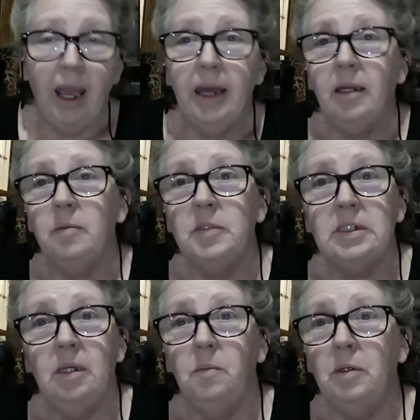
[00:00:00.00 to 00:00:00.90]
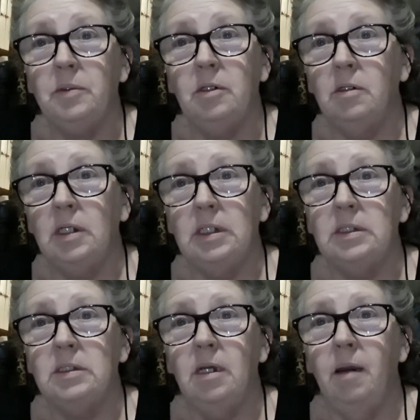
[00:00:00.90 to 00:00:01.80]
And I'm the same way with
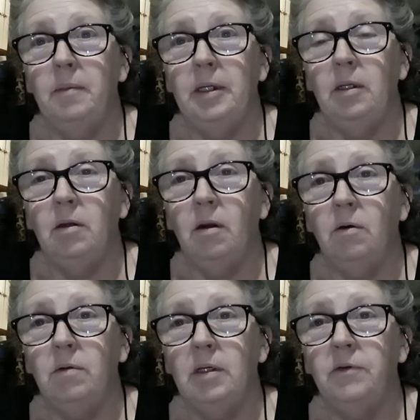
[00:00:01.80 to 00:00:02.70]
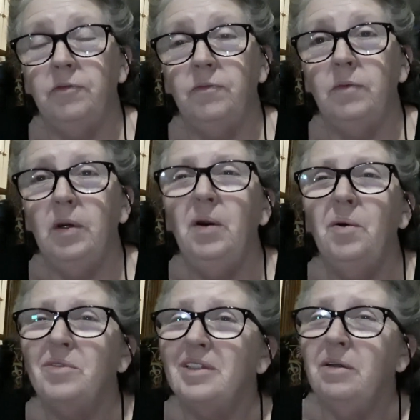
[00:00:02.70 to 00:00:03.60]
cookies. I mean, you know,
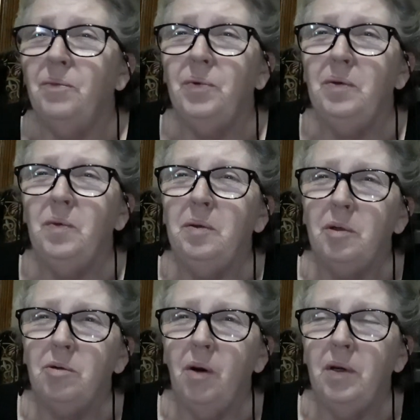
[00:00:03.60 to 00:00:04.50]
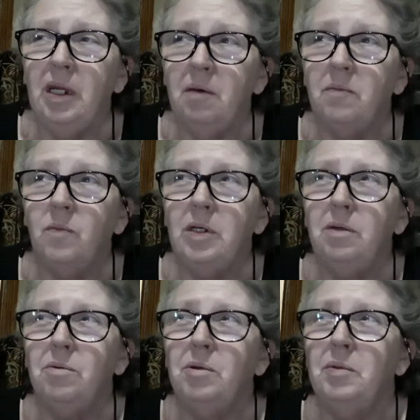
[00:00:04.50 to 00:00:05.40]
when we were growing up, we
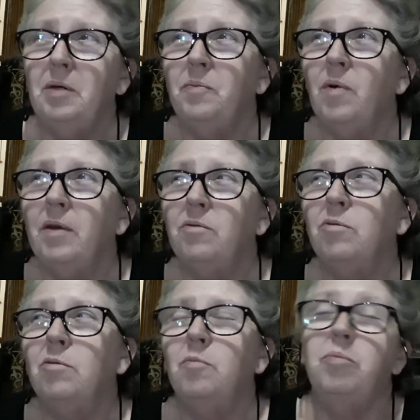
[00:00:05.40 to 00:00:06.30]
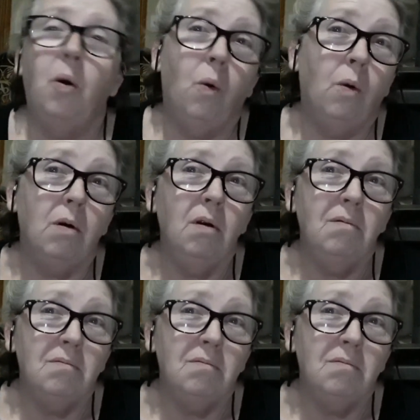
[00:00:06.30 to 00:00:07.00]
grew up rather poor.